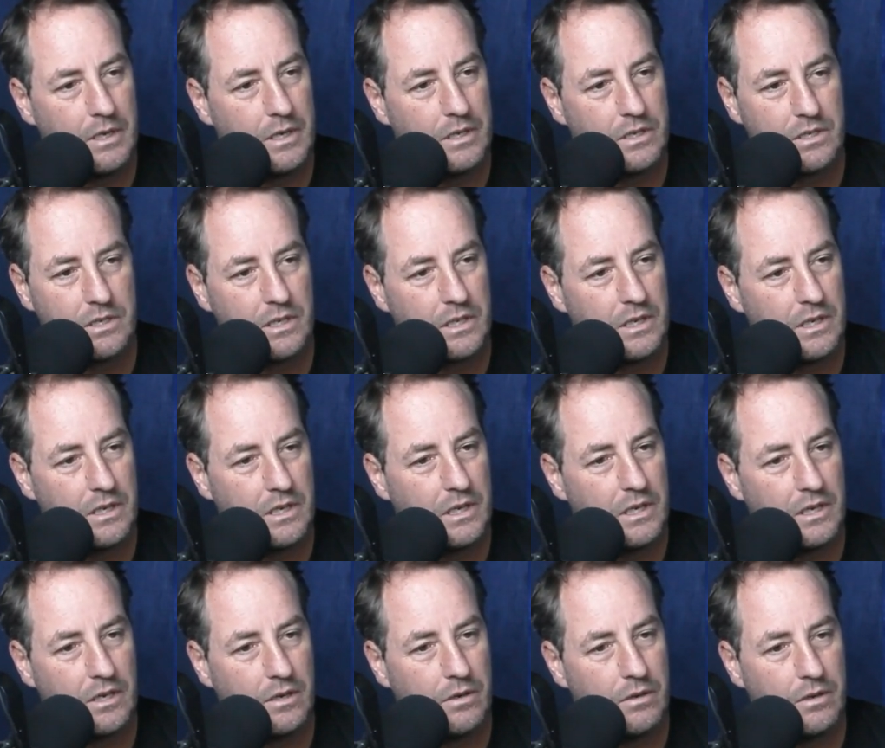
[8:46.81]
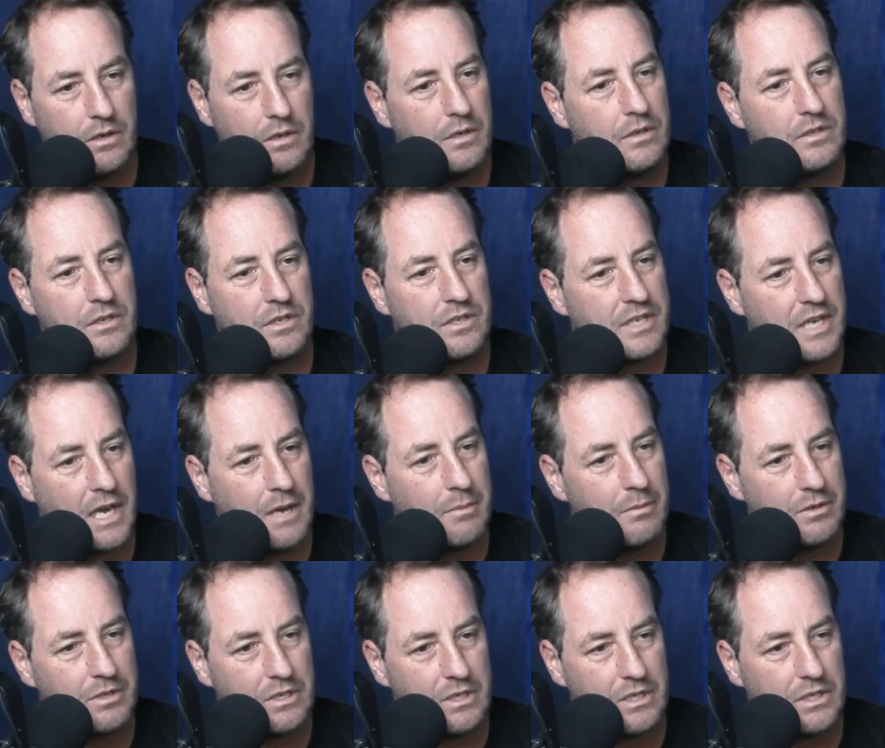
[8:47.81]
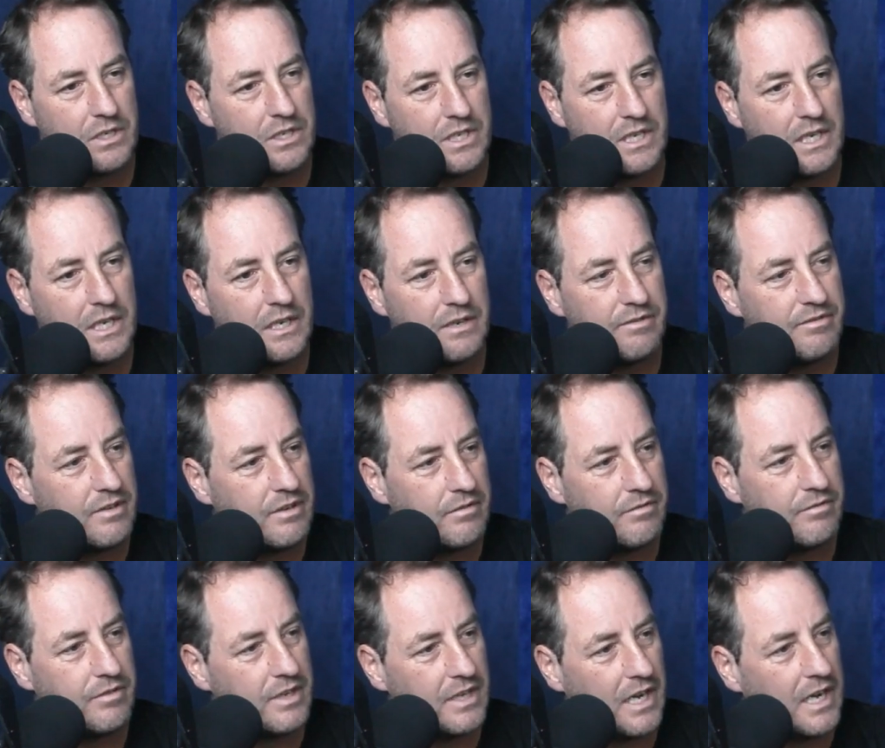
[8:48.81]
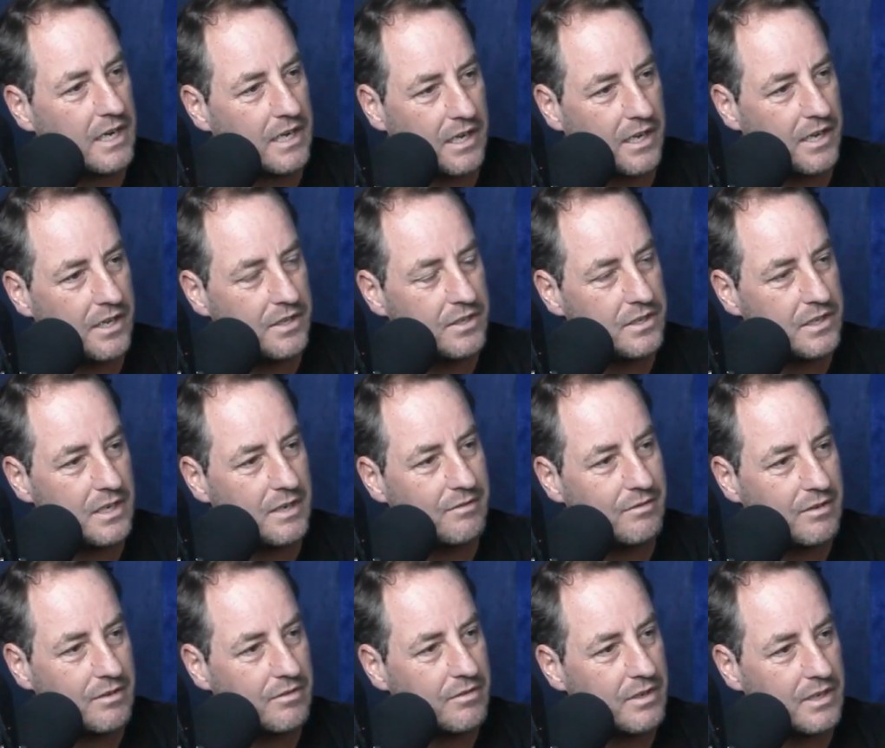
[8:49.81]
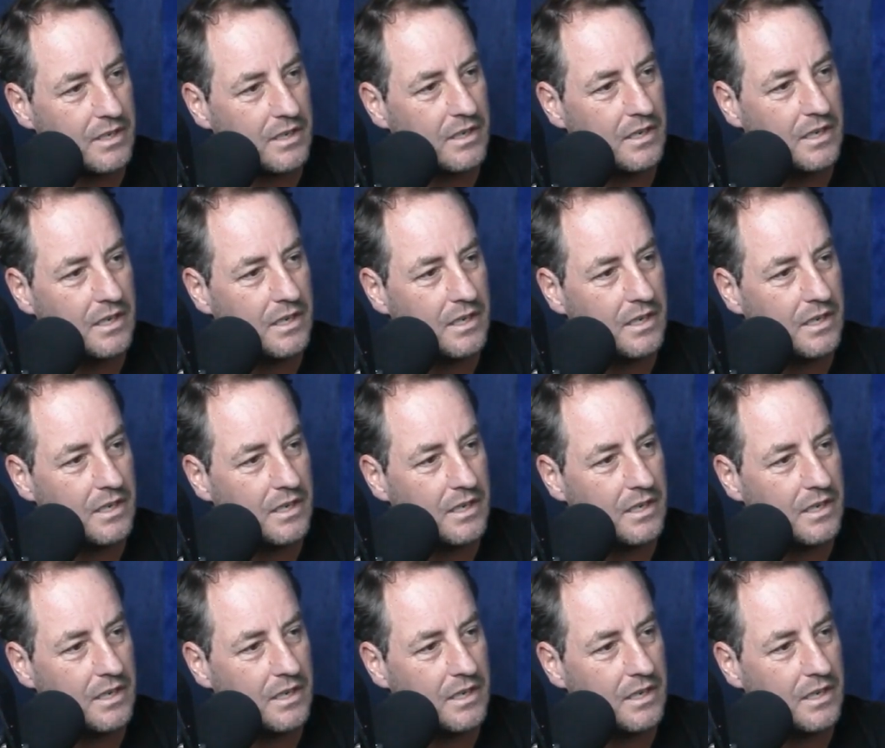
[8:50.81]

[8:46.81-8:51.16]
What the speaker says: It's the same as it is here for young kids and everything.